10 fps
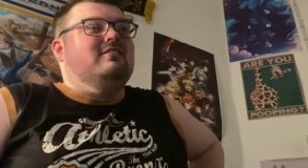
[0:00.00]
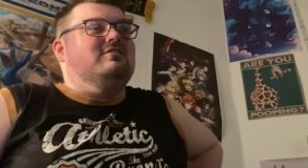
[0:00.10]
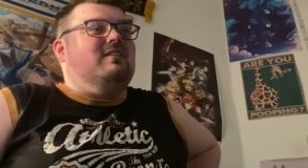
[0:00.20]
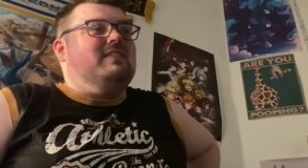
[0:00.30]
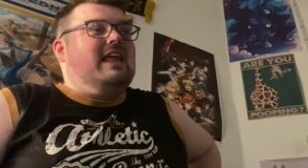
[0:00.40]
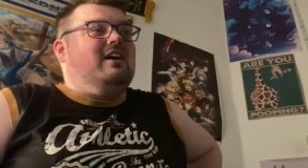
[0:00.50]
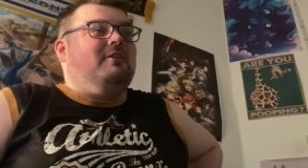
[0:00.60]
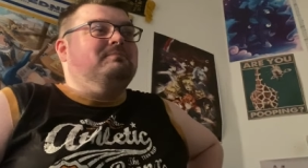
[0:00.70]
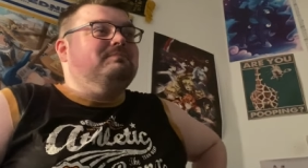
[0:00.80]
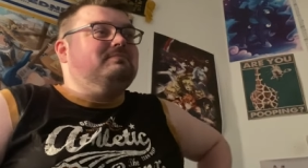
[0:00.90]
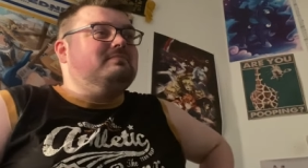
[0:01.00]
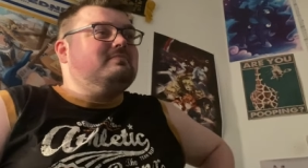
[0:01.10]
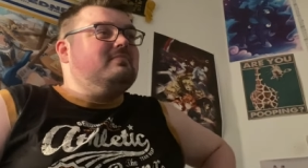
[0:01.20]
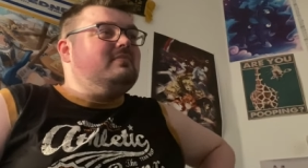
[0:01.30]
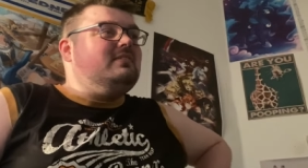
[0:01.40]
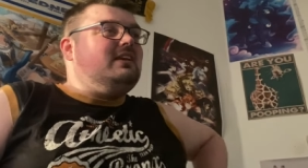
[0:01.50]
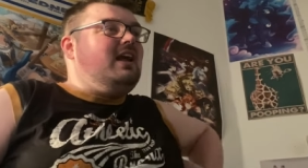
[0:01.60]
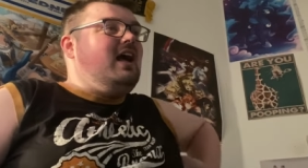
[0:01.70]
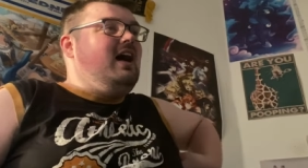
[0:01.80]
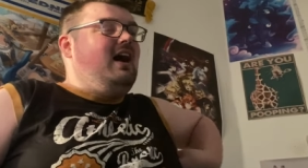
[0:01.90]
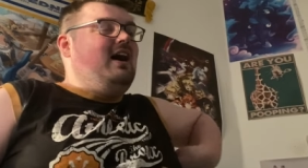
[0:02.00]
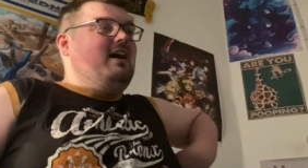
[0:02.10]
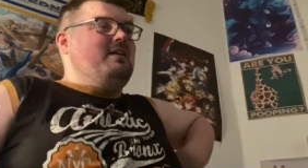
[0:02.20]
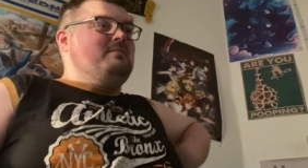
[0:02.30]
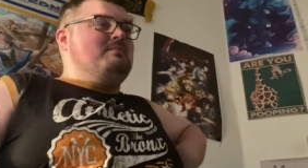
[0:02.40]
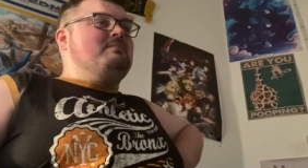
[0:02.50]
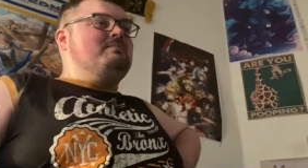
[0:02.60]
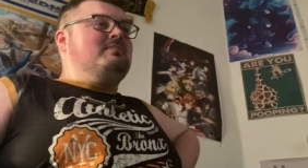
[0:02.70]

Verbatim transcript: From then on, um,